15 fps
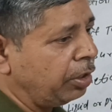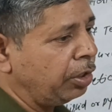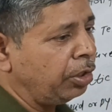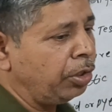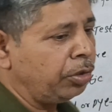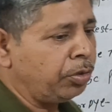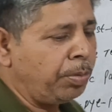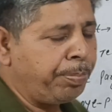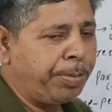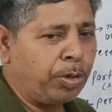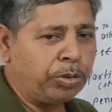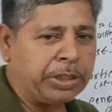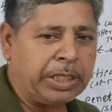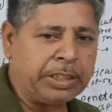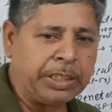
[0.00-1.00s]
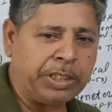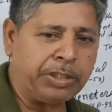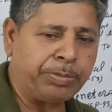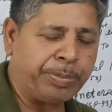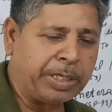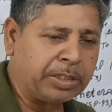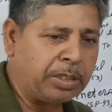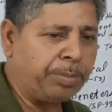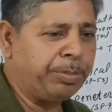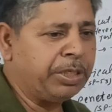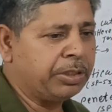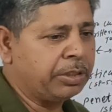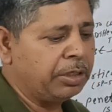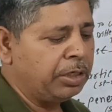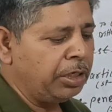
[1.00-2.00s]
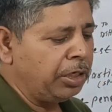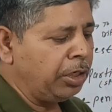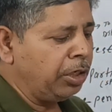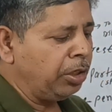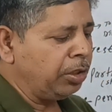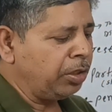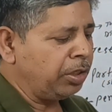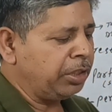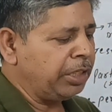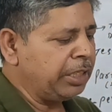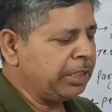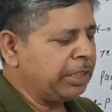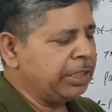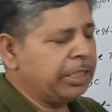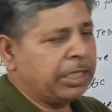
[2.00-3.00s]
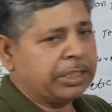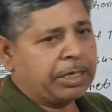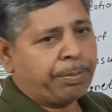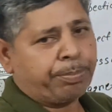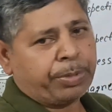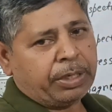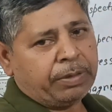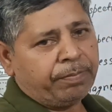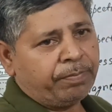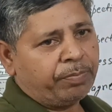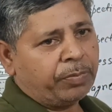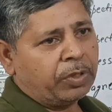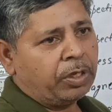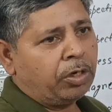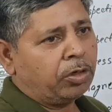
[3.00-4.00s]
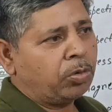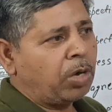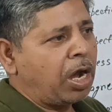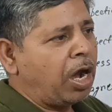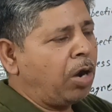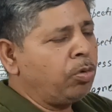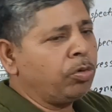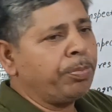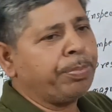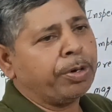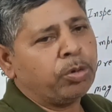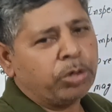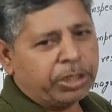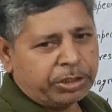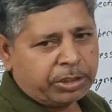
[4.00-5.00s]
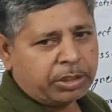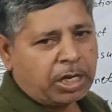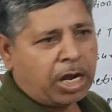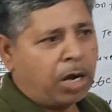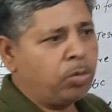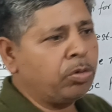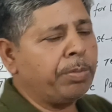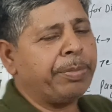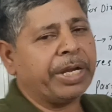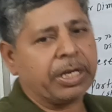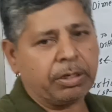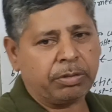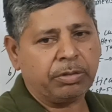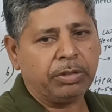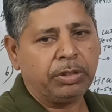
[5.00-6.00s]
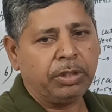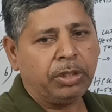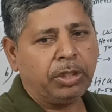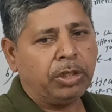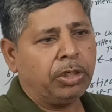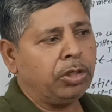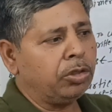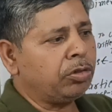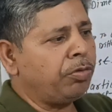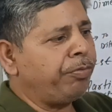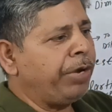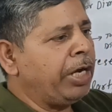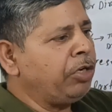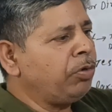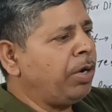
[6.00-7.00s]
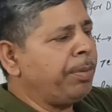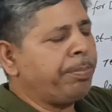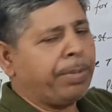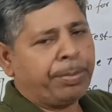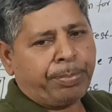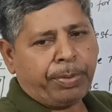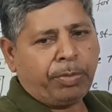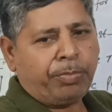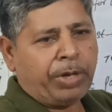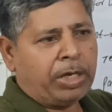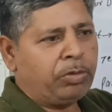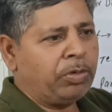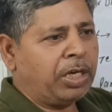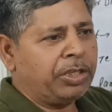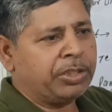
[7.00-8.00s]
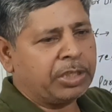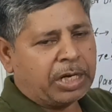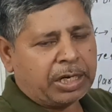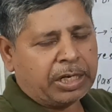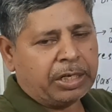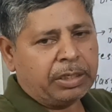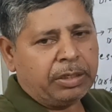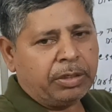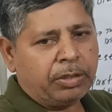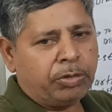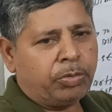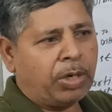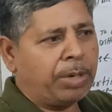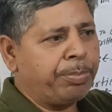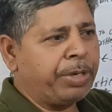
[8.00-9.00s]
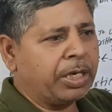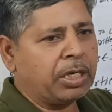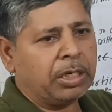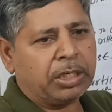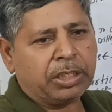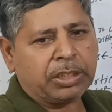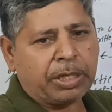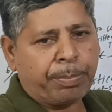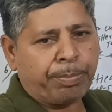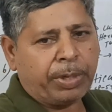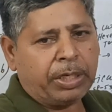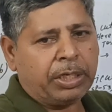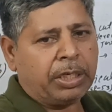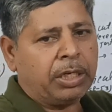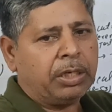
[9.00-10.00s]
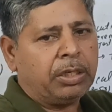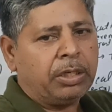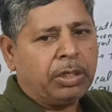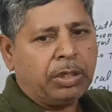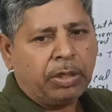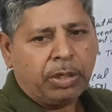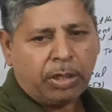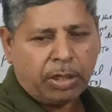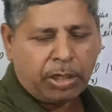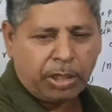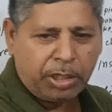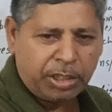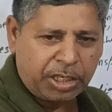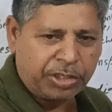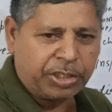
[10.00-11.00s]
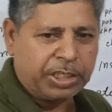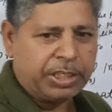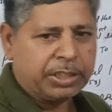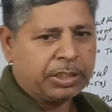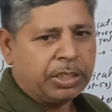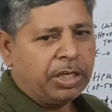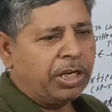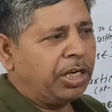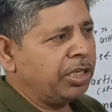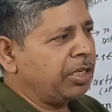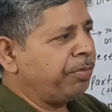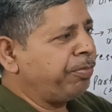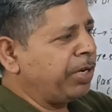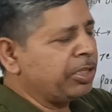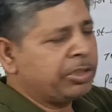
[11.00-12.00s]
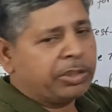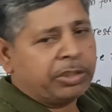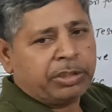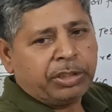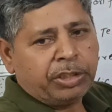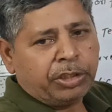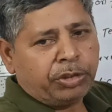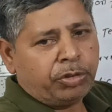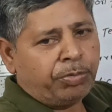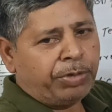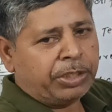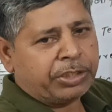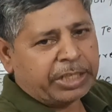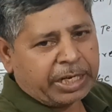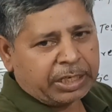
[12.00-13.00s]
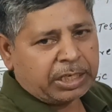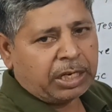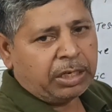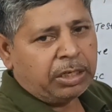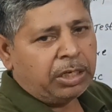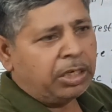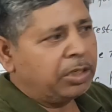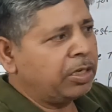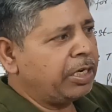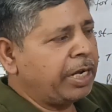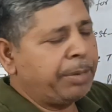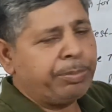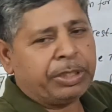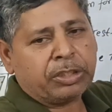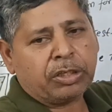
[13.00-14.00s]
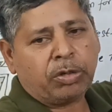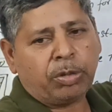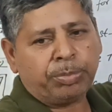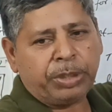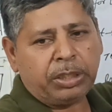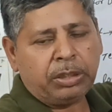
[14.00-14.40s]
So process inspection means so this is a sample. So how to produce, how to make it. So when you are starting, you are making the sample in a industries. The first you will check the dimension of the